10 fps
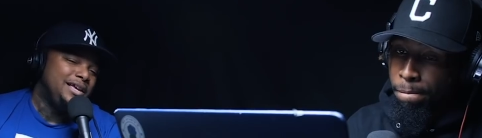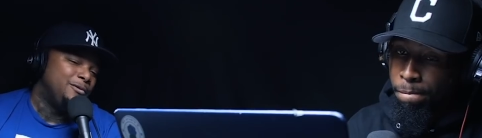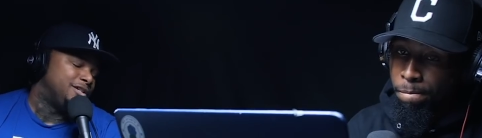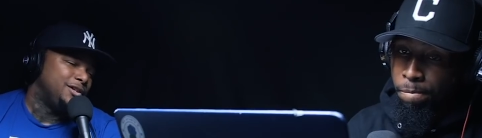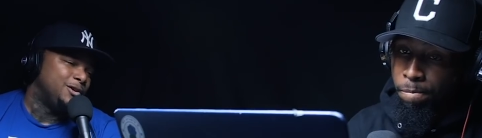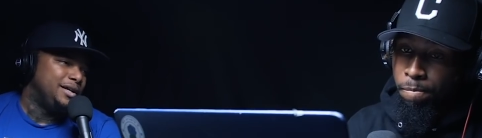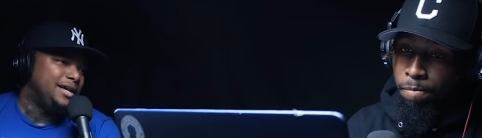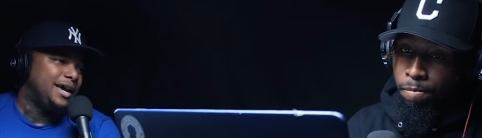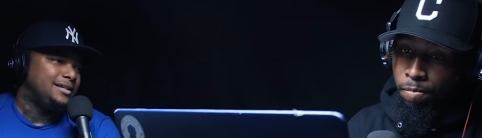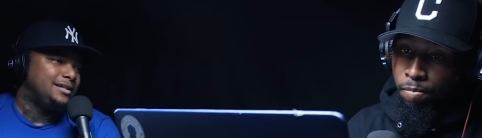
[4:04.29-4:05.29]
Speaker 1: it would still be
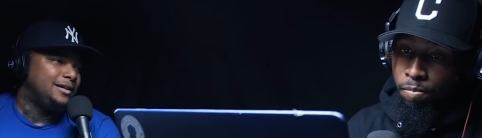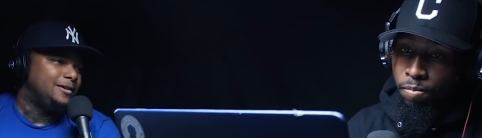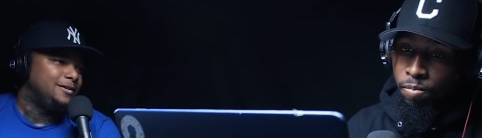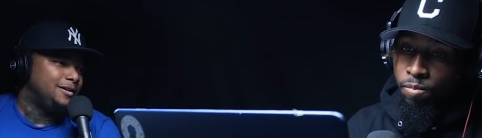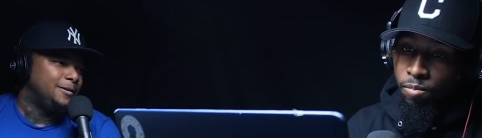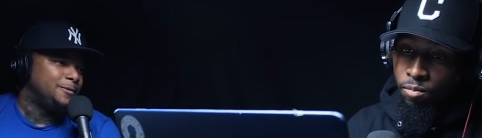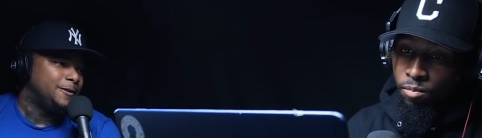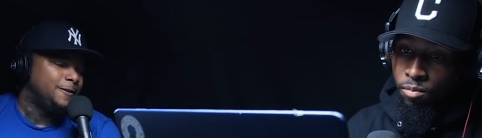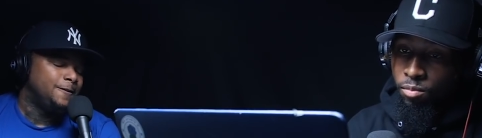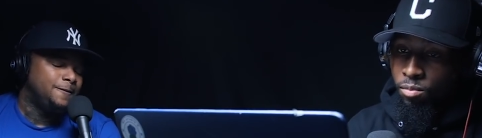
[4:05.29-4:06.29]
Casey. You know what I'm
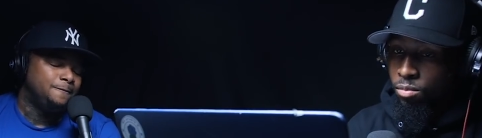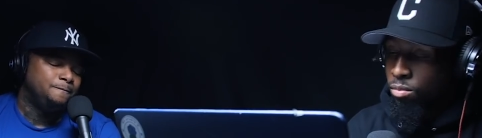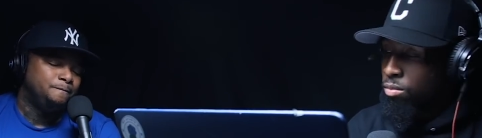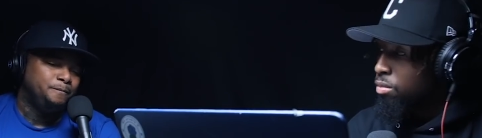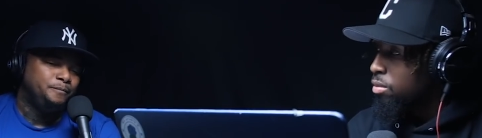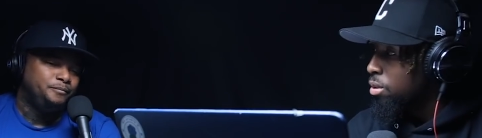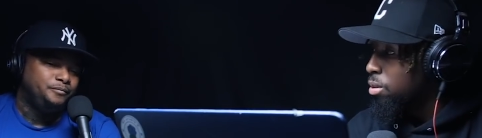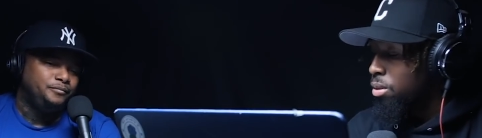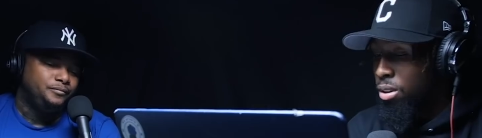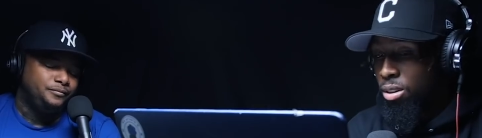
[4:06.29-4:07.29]
saying?
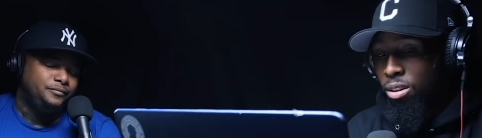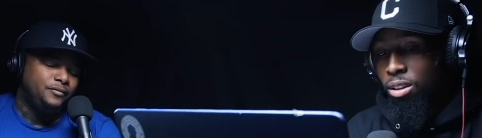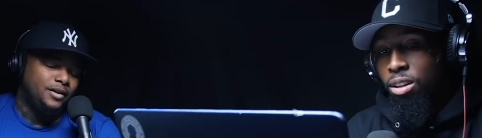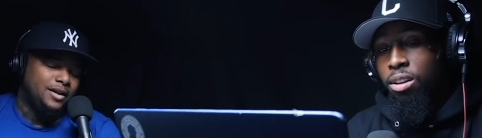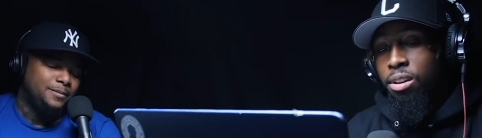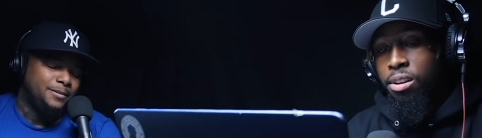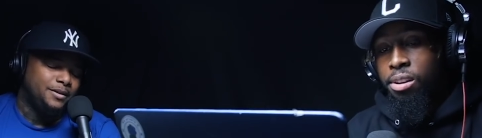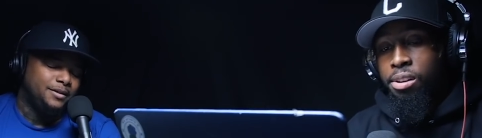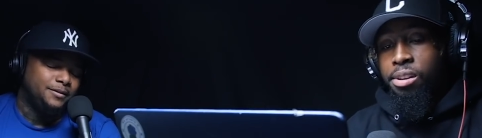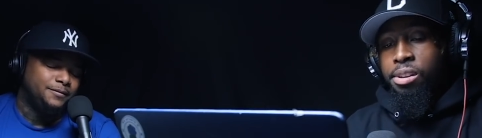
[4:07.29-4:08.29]
Okay. I
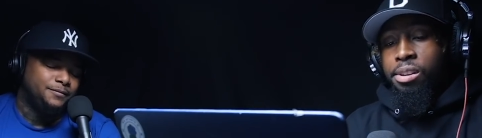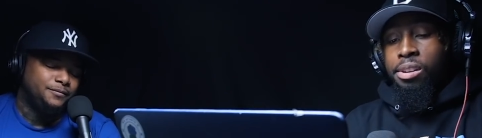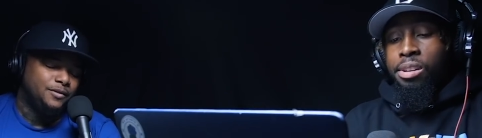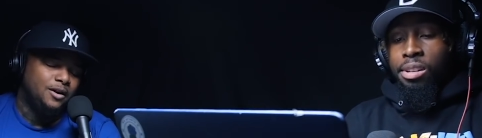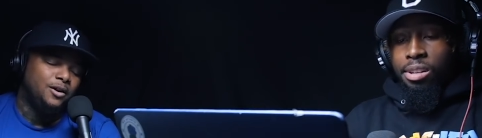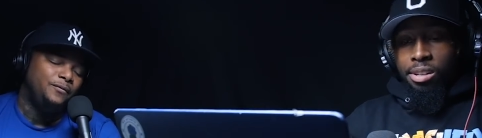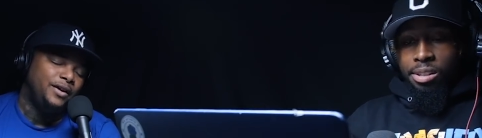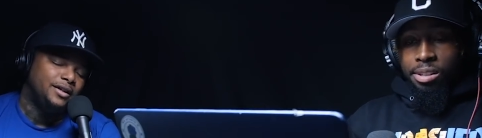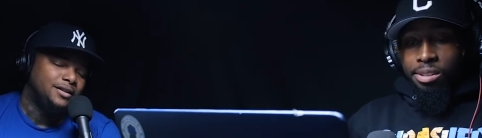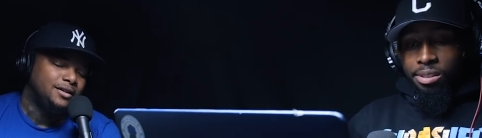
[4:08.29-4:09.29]
man. Her or
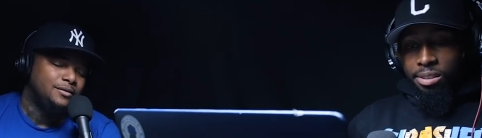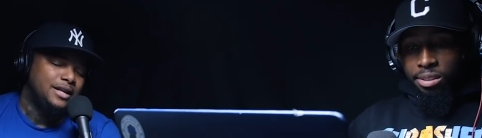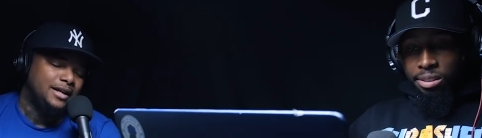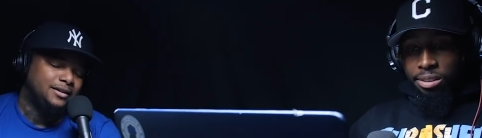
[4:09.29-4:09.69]
Vixen was like the